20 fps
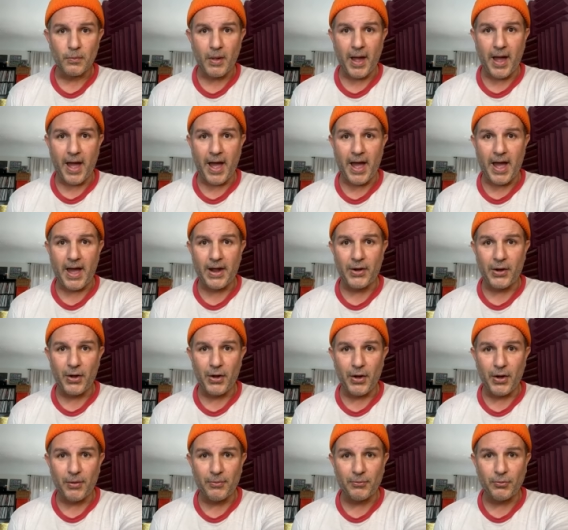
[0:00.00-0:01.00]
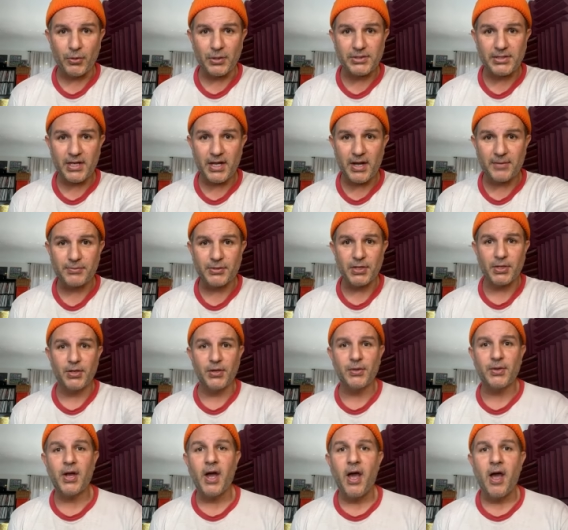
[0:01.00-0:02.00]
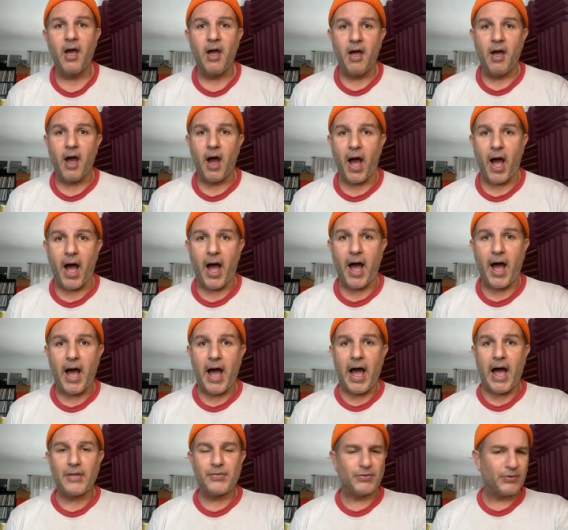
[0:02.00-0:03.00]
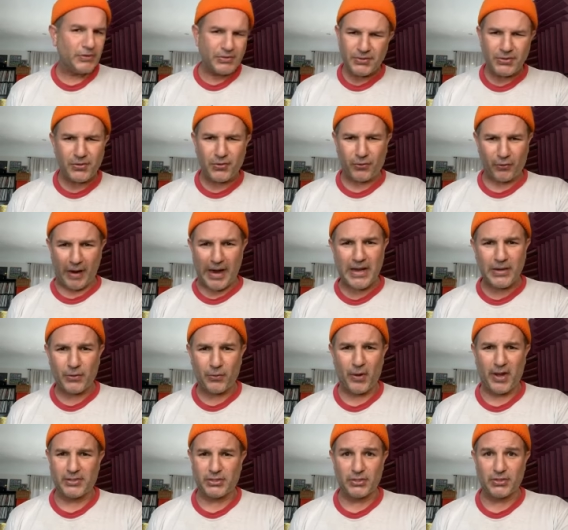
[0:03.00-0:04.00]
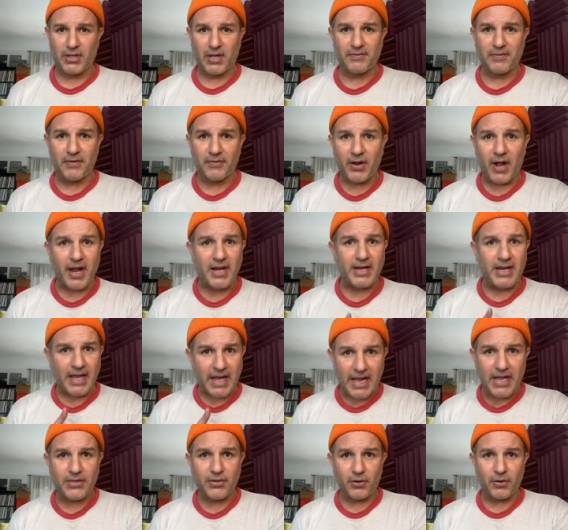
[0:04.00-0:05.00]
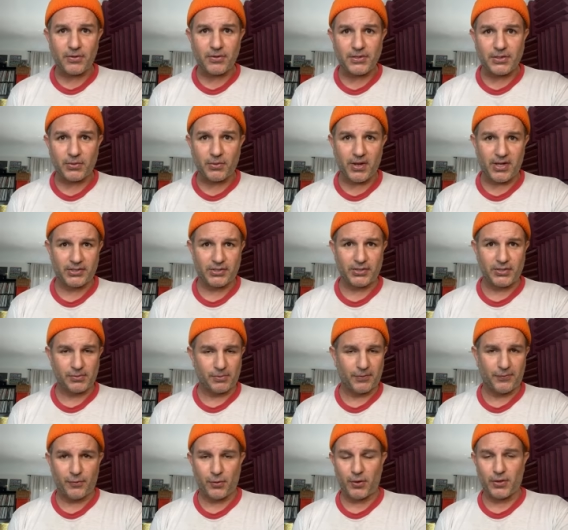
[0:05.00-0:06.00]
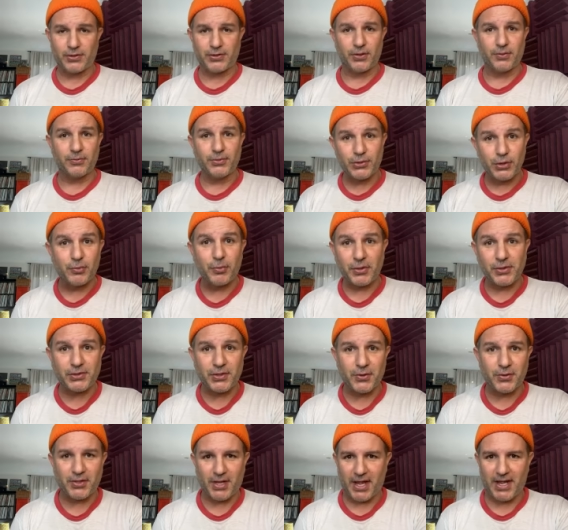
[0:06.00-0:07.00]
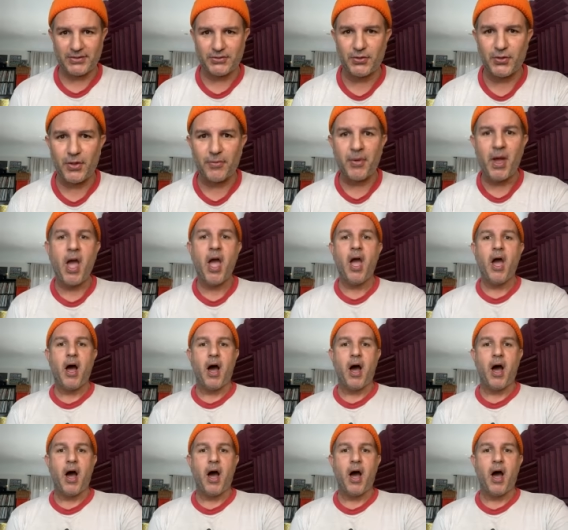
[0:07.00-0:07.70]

Adam, what's up, dude? Uh, those are great questions. I've never gotten either of these questions before, so I'm super stoked to answer them.